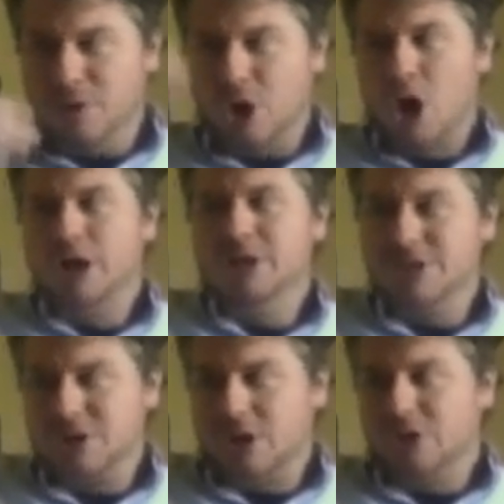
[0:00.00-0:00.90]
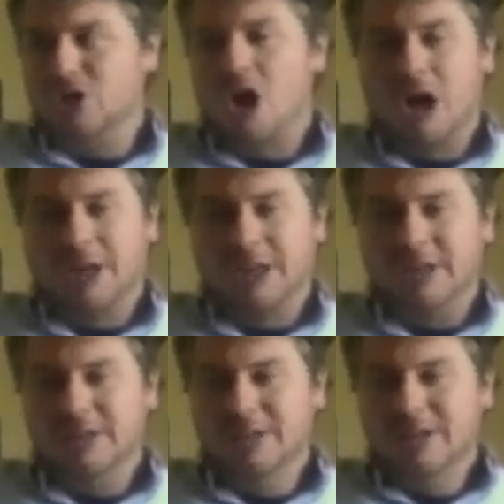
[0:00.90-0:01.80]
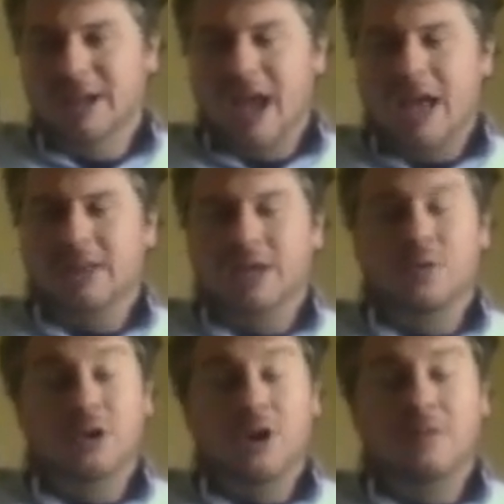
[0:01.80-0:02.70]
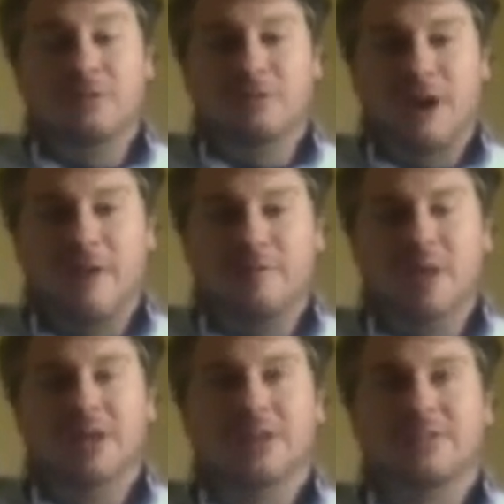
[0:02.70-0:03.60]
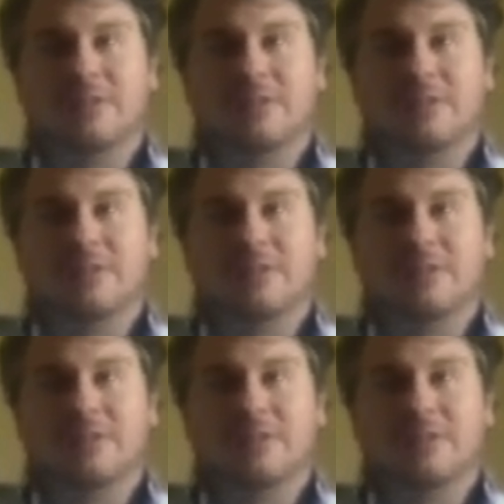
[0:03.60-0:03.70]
the guardian started talking and like went on for 5 minutes.